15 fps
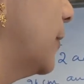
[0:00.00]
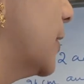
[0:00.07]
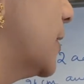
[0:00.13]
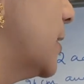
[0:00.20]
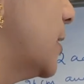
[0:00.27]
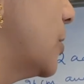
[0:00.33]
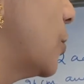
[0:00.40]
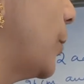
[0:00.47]
This
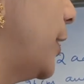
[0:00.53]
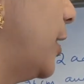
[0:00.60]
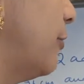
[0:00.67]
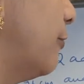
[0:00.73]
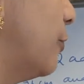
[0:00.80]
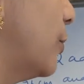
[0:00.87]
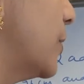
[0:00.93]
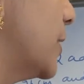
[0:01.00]
is
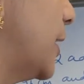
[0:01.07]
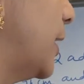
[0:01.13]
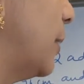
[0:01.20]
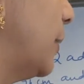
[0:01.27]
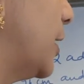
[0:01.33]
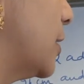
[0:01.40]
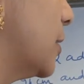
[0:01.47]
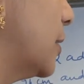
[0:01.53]
24
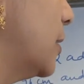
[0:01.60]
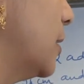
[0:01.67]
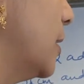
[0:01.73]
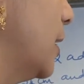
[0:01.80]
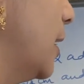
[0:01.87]
centimeter